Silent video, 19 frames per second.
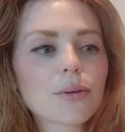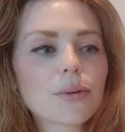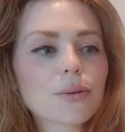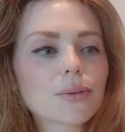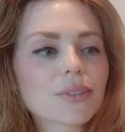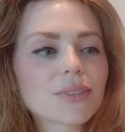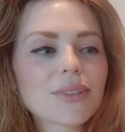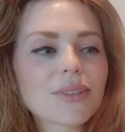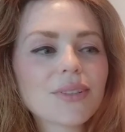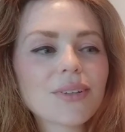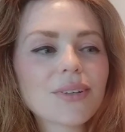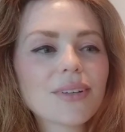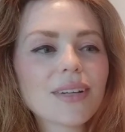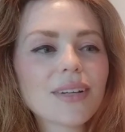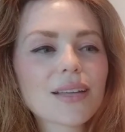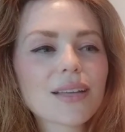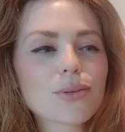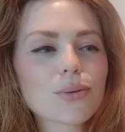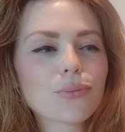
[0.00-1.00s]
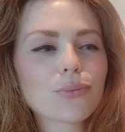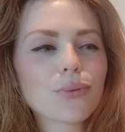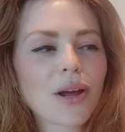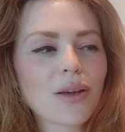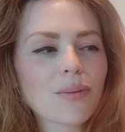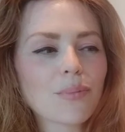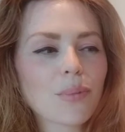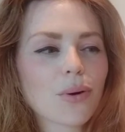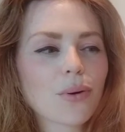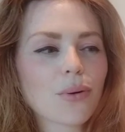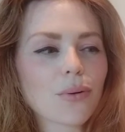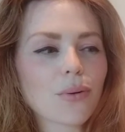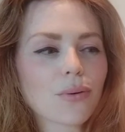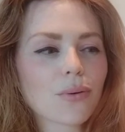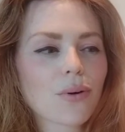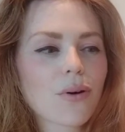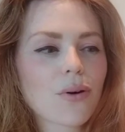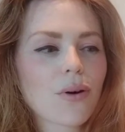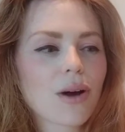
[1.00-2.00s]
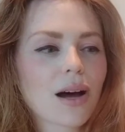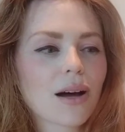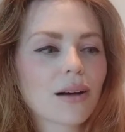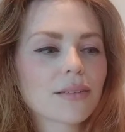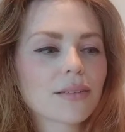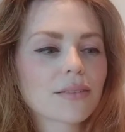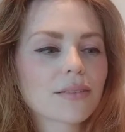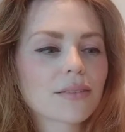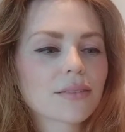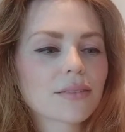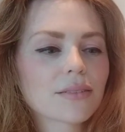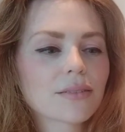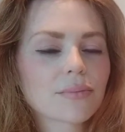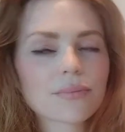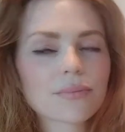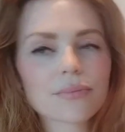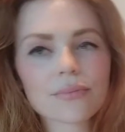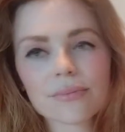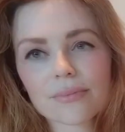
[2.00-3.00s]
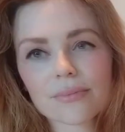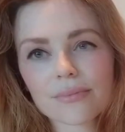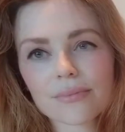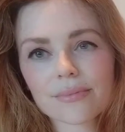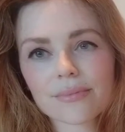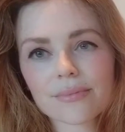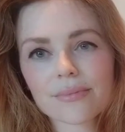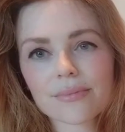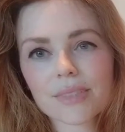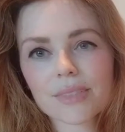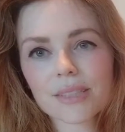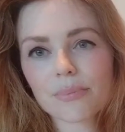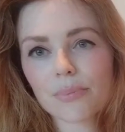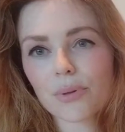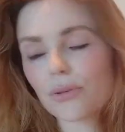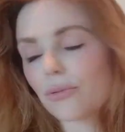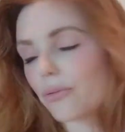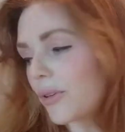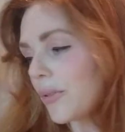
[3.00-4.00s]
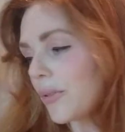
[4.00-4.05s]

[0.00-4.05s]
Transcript: also known as rainbow aura. Beautiful.